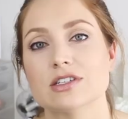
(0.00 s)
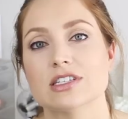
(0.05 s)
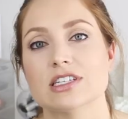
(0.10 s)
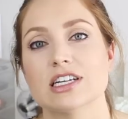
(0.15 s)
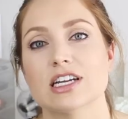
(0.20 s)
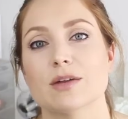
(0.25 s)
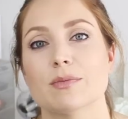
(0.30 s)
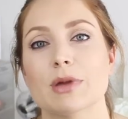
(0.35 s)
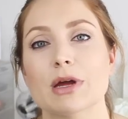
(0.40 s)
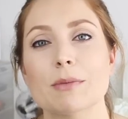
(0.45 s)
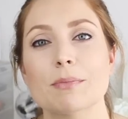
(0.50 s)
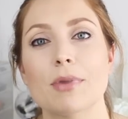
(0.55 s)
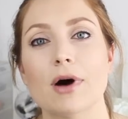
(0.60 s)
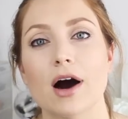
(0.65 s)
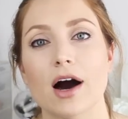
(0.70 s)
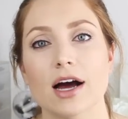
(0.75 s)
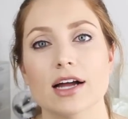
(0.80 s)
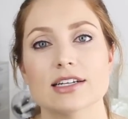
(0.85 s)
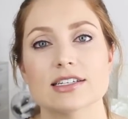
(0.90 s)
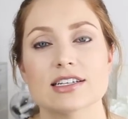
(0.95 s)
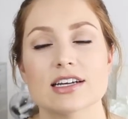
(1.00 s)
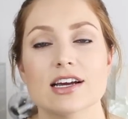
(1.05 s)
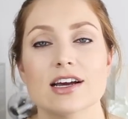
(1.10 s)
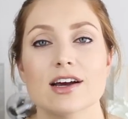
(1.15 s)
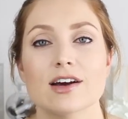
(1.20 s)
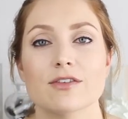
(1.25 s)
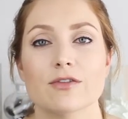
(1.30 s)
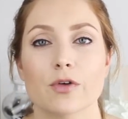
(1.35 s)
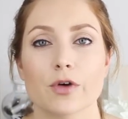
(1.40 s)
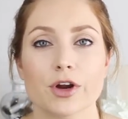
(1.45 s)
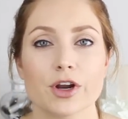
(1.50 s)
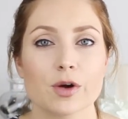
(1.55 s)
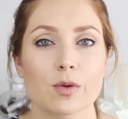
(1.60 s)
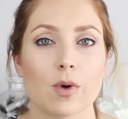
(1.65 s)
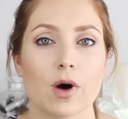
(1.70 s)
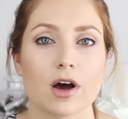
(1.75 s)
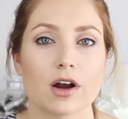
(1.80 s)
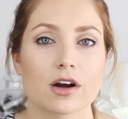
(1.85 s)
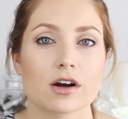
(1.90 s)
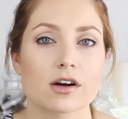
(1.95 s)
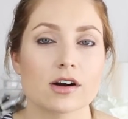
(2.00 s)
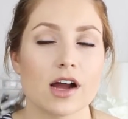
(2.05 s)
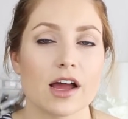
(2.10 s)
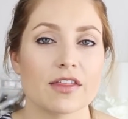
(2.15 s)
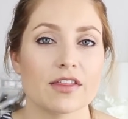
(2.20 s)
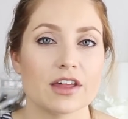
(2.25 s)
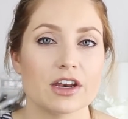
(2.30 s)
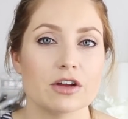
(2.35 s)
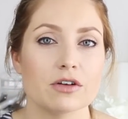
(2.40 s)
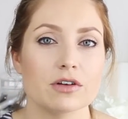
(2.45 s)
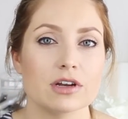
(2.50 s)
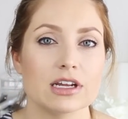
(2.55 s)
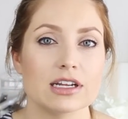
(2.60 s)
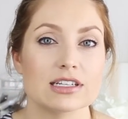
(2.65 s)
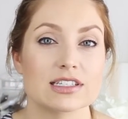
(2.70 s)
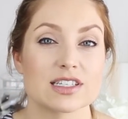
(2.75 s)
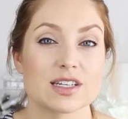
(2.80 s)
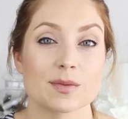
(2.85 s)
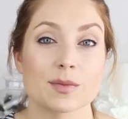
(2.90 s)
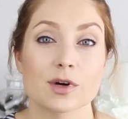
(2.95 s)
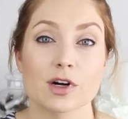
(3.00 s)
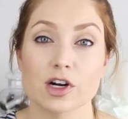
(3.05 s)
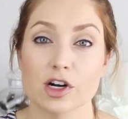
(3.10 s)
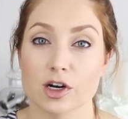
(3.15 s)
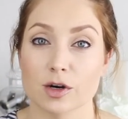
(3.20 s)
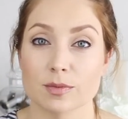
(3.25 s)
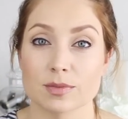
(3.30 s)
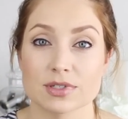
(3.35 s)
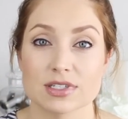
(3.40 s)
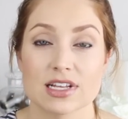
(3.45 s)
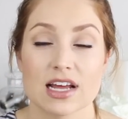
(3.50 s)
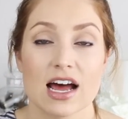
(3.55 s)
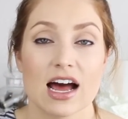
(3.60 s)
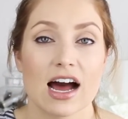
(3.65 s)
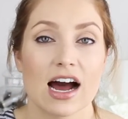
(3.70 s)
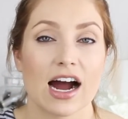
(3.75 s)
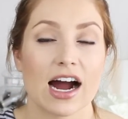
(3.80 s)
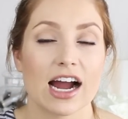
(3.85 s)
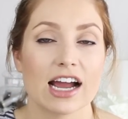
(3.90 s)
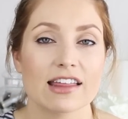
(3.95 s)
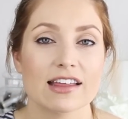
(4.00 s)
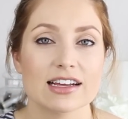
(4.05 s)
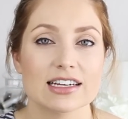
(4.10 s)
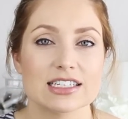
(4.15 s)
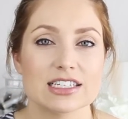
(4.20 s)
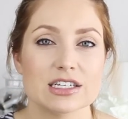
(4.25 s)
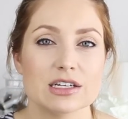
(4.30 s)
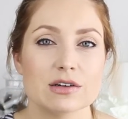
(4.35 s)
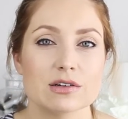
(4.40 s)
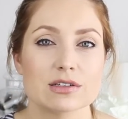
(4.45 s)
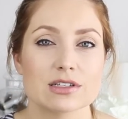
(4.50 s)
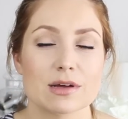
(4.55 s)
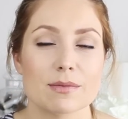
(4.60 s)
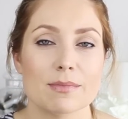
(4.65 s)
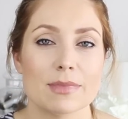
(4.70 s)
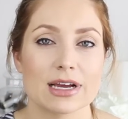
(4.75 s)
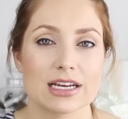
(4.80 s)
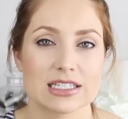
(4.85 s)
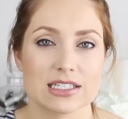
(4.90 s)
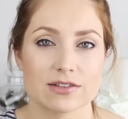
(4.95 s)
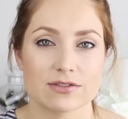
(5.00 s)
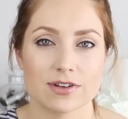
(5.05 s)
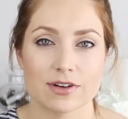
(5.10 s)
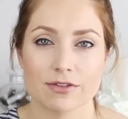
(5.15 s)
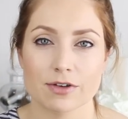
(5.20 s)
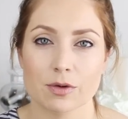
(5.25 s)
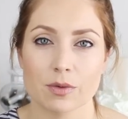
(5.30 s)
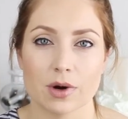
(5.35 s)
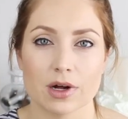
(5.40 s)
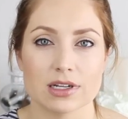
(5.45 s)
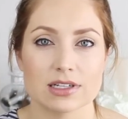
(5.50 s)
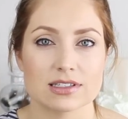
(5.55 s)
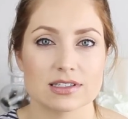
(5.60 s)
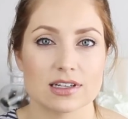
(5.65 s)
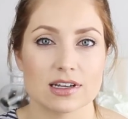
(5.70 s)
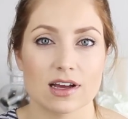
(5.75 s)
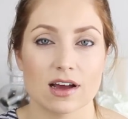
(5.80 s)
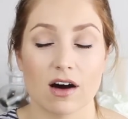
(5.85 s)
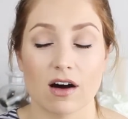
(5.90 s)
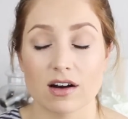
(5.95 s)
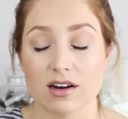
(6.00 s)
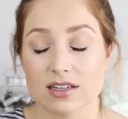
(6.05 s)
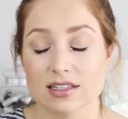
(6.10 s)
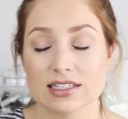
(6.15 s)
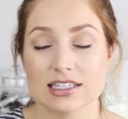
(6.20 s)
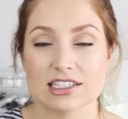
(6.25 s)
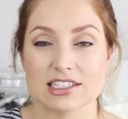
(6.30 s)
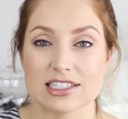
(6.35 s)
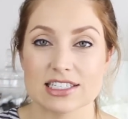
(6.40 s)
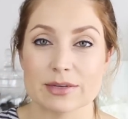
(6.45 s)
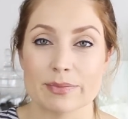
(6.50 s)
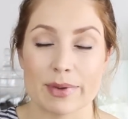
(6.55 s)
just need a big pot for your water, and then you need some herbs. I like to use a mix of different ones. Honestly, it just